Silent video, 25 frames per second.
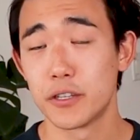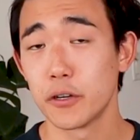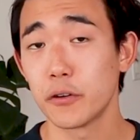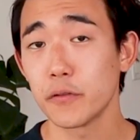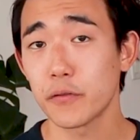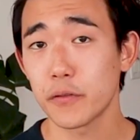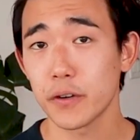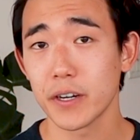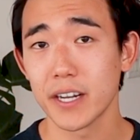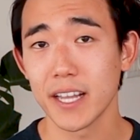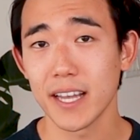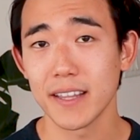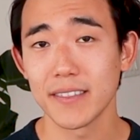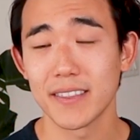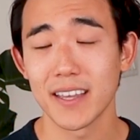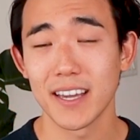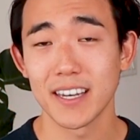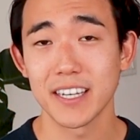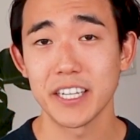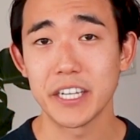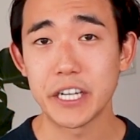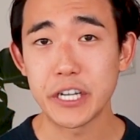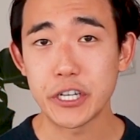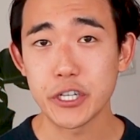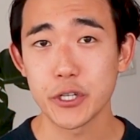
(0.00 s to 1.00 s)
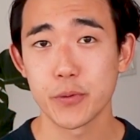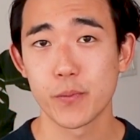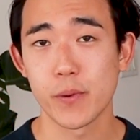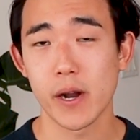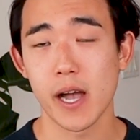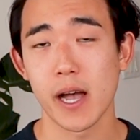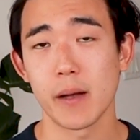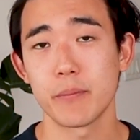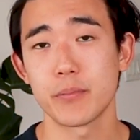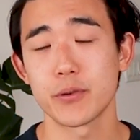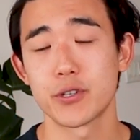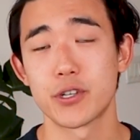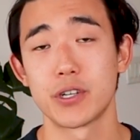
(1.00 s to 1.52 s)
don't forget that each
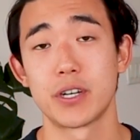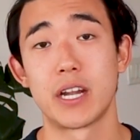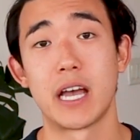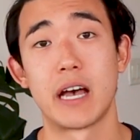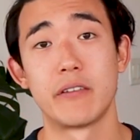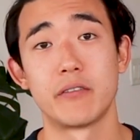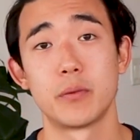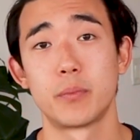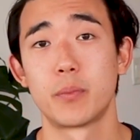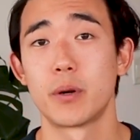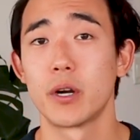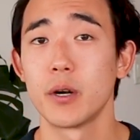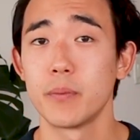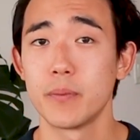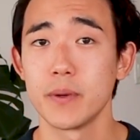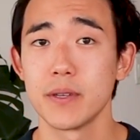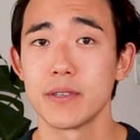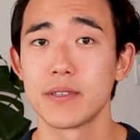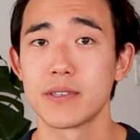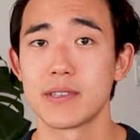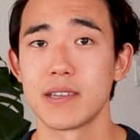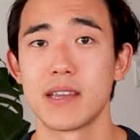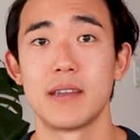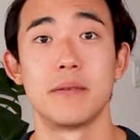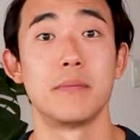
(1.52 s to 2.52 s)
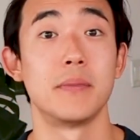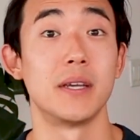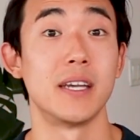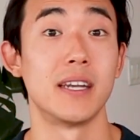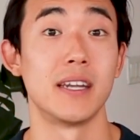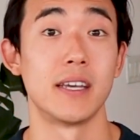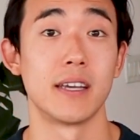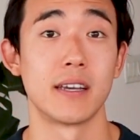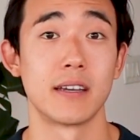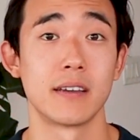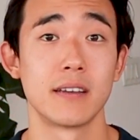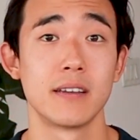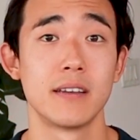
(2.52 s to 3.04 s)
prop should have a purpose and
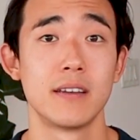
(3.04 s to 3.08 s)
meaning.